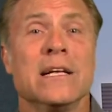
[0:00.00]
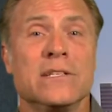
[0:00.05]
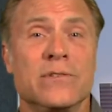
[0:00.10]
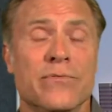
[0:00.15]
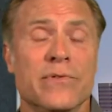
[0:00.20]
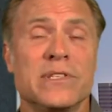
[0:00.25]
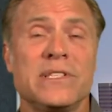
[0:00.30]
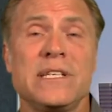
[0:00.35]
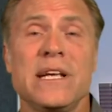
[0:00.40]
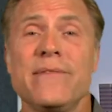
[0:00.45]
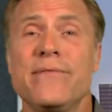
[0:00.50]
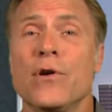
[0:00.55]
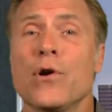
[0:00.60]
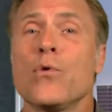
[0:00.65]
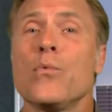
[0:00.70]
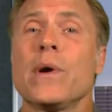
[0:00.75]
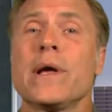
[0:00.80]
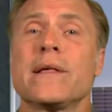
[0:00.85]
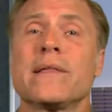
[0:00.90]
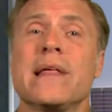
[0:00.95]
To receive
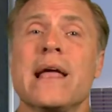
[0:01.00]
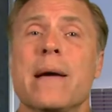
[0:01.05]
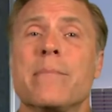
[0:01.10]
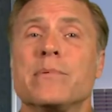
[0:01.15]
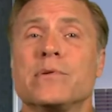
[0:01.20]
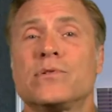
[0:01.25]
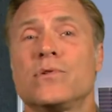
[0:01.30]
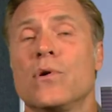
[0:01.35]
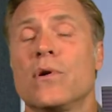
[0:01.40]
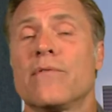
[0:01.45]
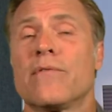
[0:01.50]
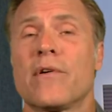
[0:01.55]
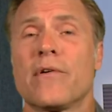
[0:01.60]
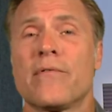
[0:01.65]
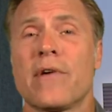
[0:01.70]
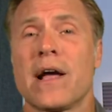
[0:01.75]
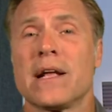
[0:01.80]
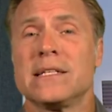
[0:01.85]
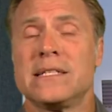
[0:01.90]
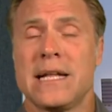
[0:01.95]
your weekly episode of
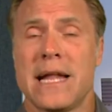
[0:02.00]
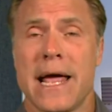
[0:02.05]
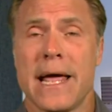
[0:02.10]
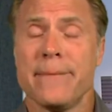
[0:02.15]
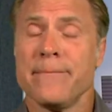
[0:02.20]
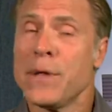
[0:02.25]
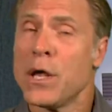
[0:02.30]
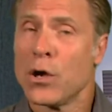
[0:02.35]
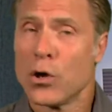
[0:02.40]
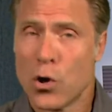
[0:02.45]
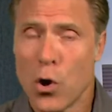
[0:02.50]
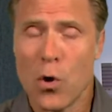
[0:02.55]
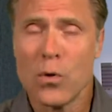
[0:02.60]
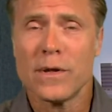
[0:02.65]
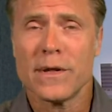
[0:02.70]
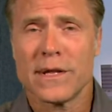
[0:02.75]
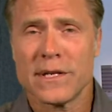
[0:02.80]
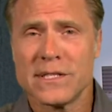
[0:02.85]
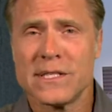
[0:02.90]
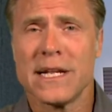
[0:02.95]
Irvine Today, go
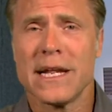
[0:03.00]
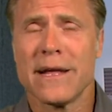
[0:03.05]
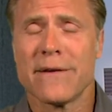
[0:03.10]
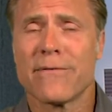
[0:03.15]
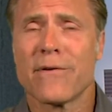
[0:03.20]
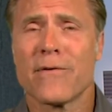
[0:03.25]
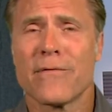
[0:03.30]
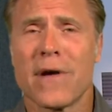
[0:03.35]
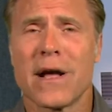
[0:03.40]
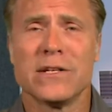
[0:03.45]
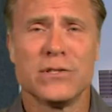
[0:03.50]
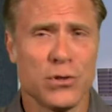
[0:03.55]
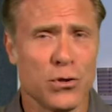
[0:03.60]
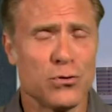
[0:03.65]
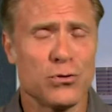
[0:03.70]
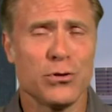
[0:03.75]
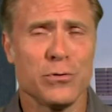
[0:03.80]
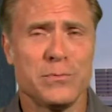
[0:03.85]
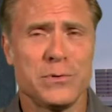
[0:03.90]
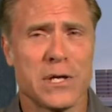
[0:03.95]
to the City of Irvine's
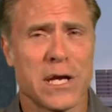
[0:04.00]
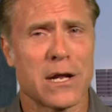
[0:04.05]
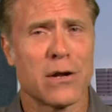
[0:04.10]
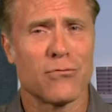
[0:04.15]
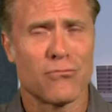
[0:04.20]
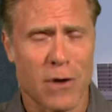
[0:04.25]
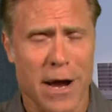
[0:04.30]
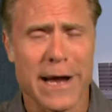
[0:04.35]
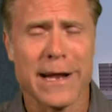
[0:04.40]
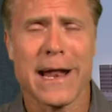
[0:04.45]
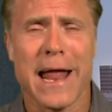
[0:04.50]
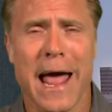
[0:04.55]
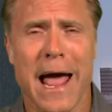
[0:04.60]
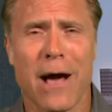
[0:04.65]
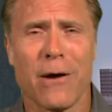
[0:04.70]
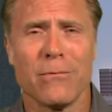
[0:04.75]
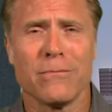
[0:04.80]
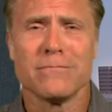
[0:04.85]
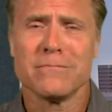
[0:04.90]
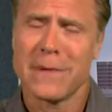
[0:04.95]
YouTube channel right
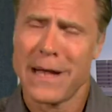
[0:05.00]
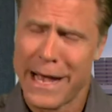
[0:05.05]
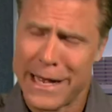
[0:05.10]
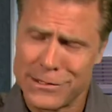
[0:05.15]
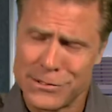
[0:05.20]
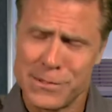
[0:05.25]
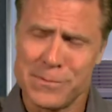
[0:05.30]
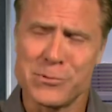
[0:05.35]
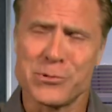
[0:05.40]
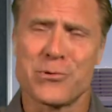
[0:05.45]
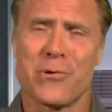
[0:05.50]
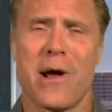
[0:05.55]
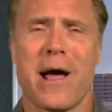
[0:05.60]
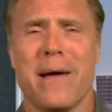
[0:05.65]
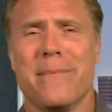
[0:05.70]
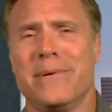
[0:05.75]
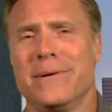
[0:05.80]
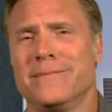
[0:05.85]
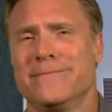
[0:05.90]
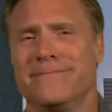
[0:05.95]
now and
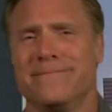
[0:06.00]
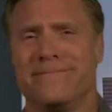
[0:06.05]
subscribe.